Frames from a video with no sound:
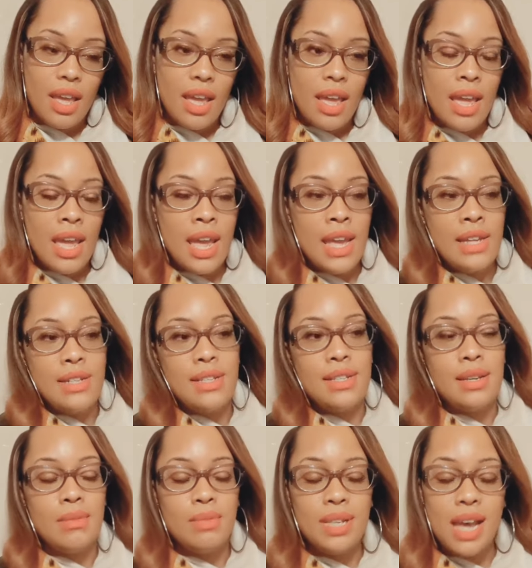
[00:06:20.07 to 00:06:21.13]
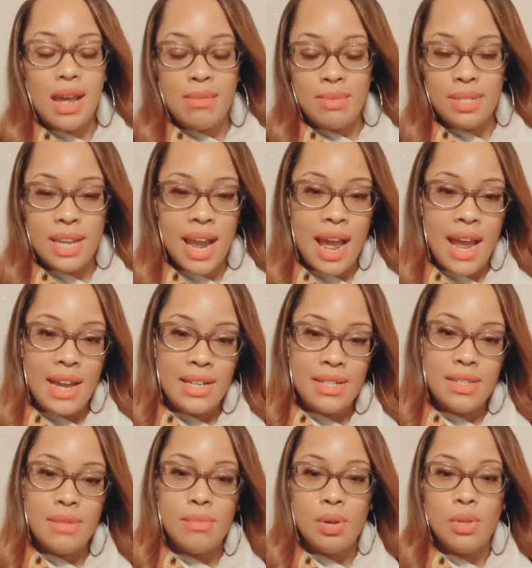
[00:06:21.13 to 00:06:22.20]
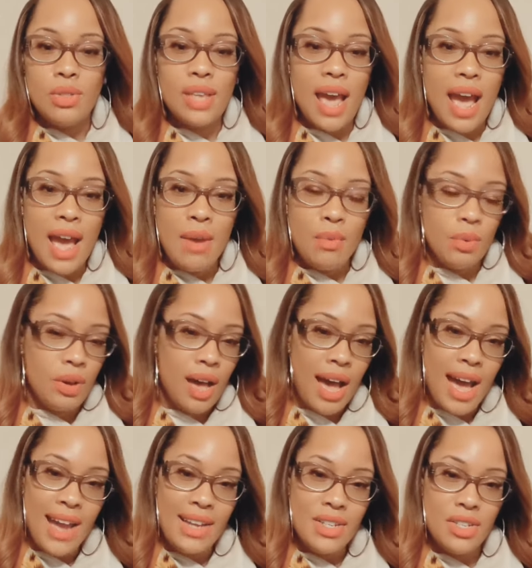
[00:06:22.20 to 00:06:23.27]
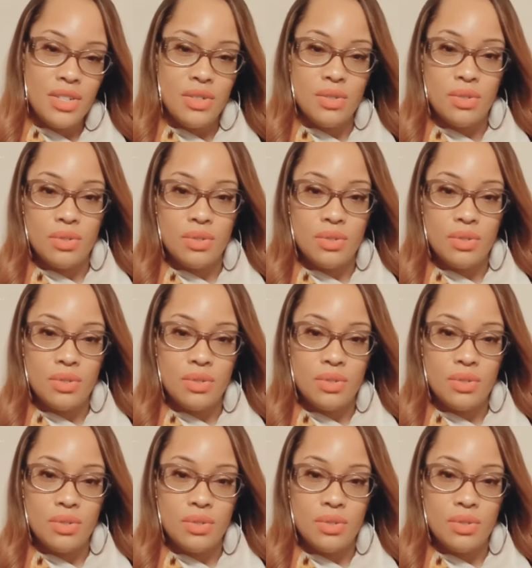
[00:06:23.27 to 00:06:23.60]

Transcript: And sometimes, guys, the Most High will hide you.